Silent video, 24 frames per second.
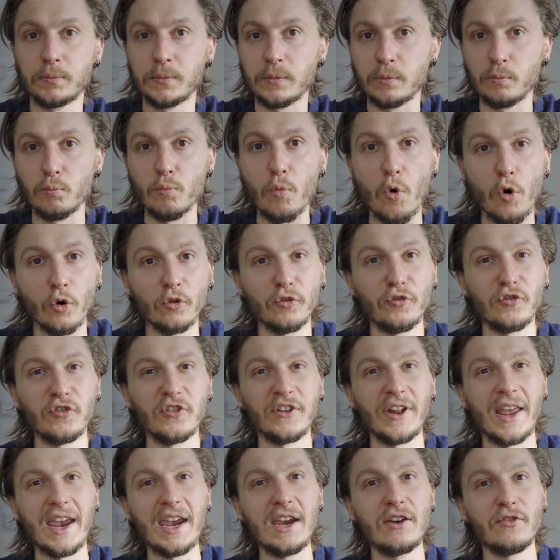more
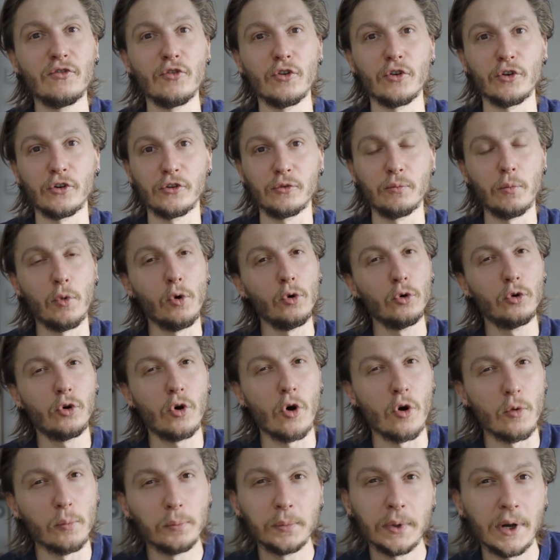flavors, more
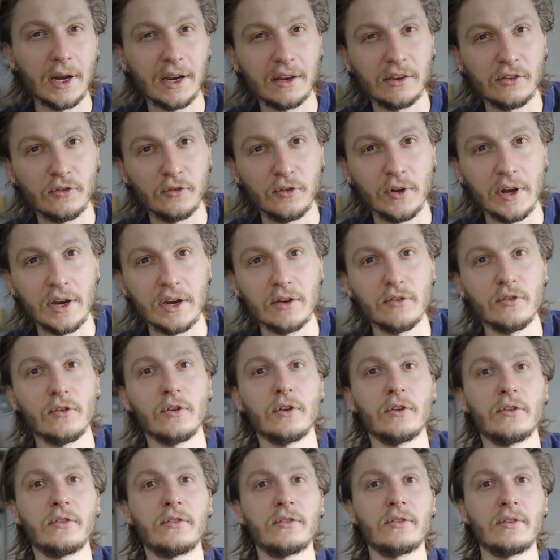complex
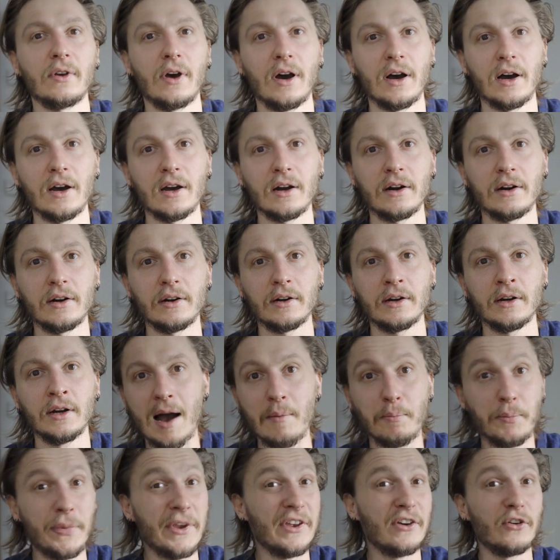flavors are
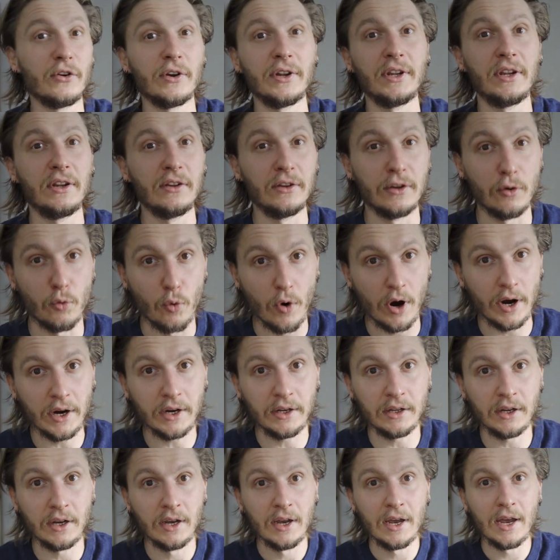appearing in the
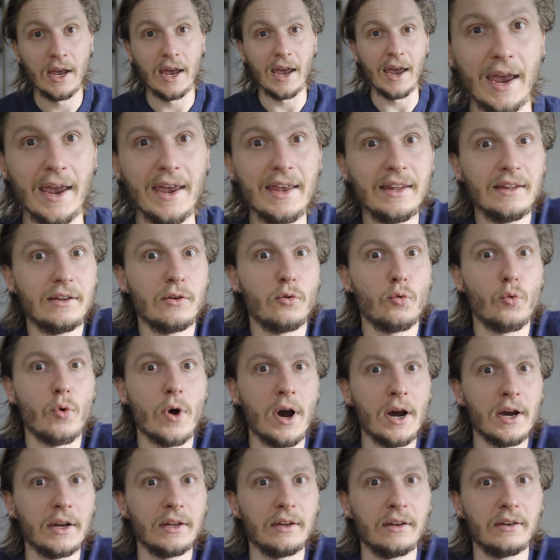wine, and the
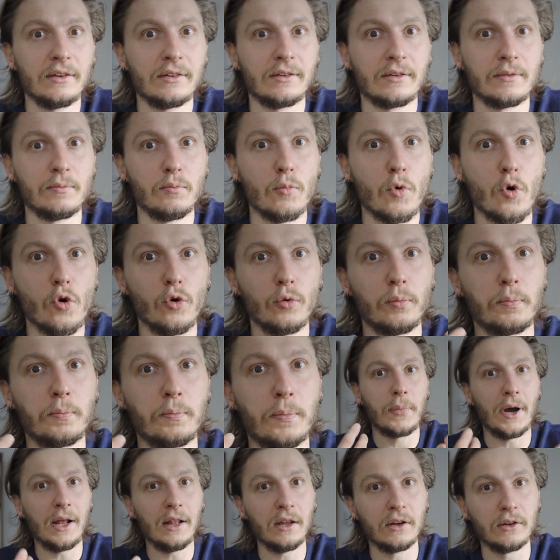wine is more
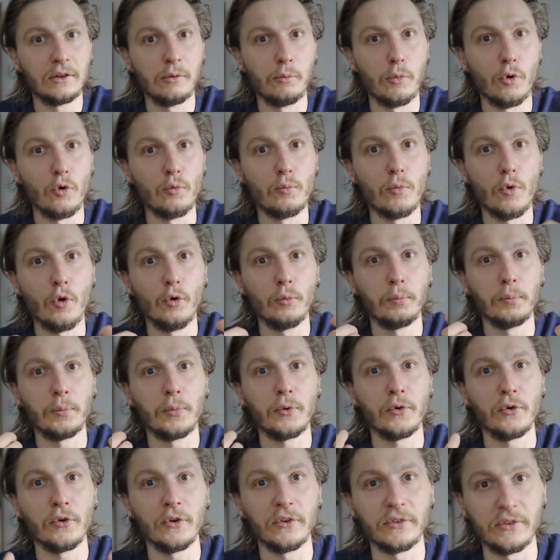palatable, more
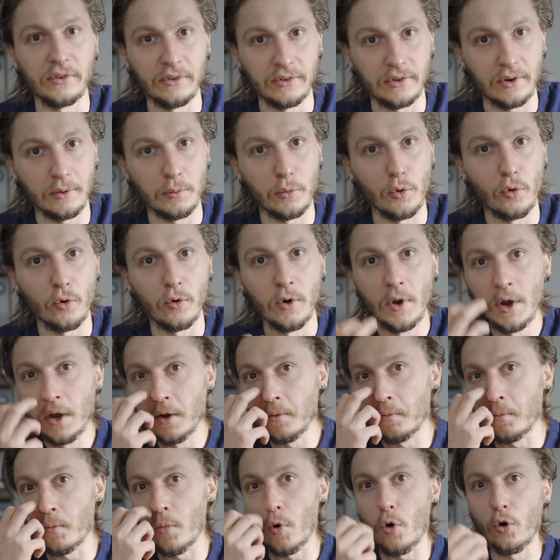presentable,
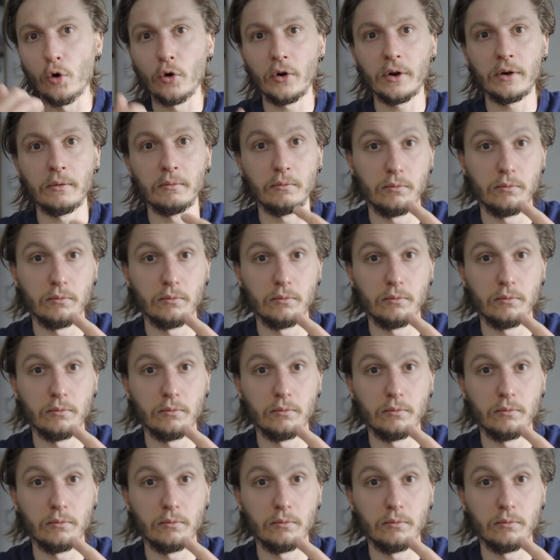more